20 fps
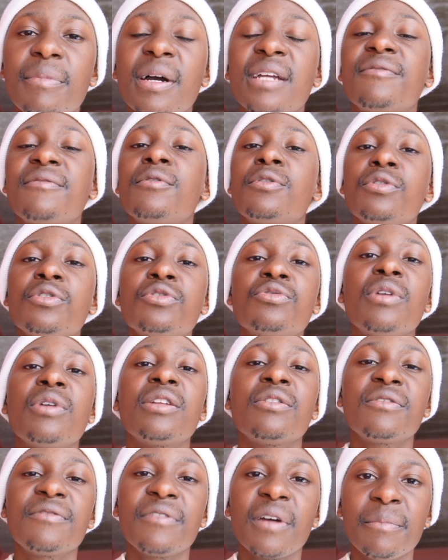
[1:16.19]
But for those who are
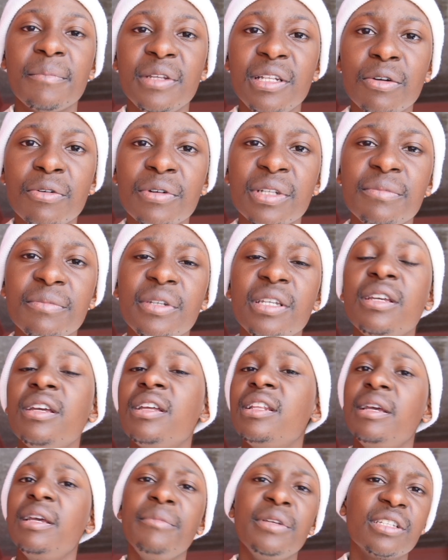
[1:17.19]
not familiar with me,
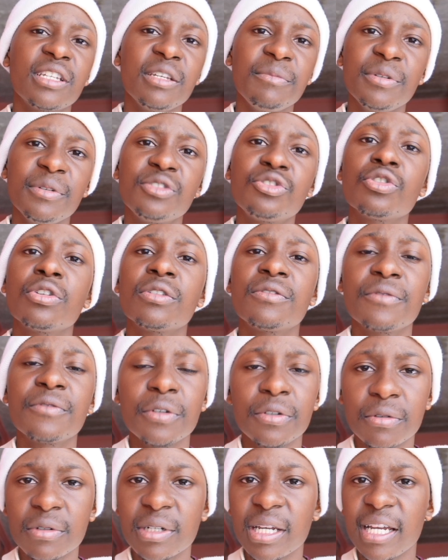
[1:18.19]
let me keep it short for
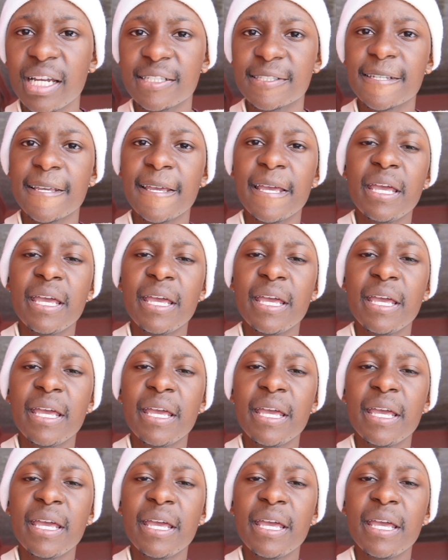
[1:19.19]
you guys.